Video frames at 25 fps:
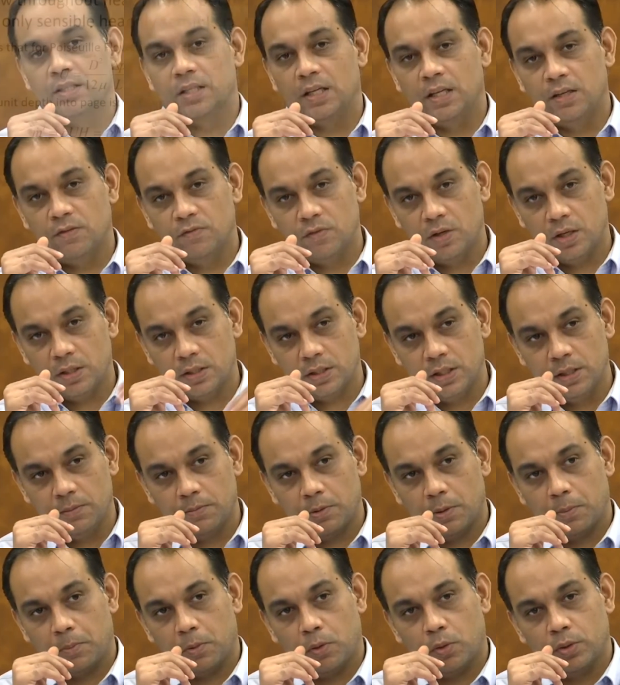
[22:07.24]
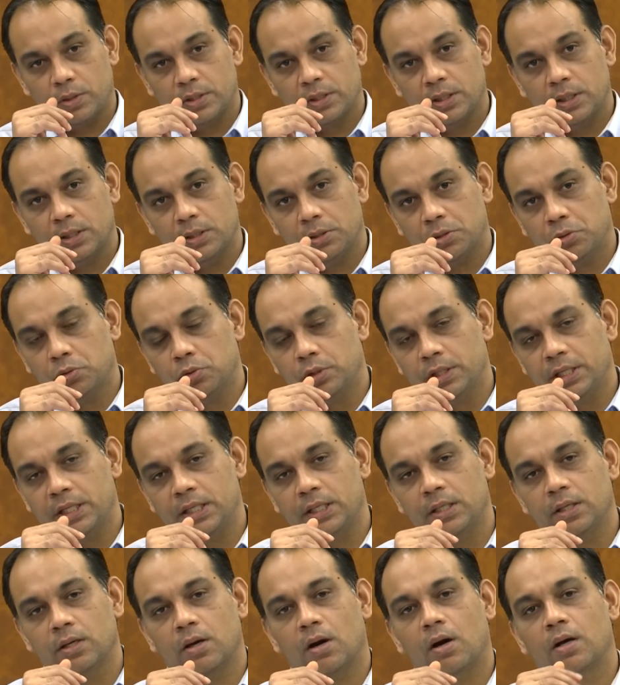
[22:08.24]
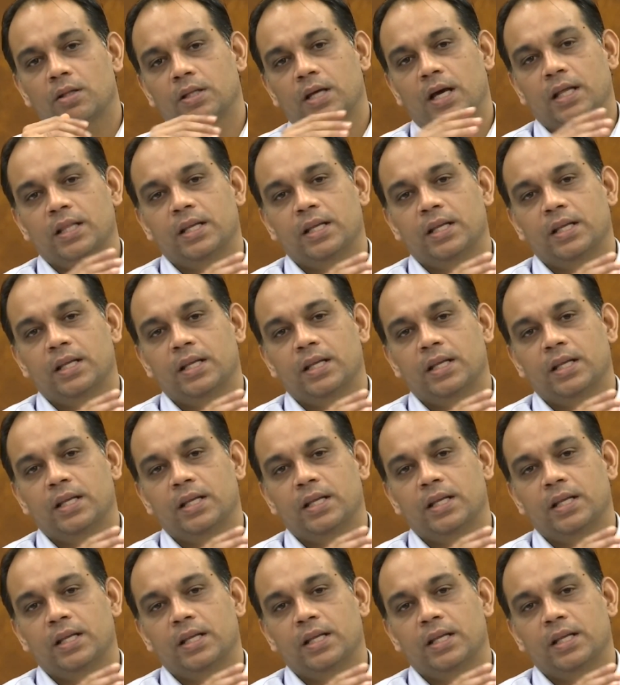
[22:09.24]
inversely proportional to d. On the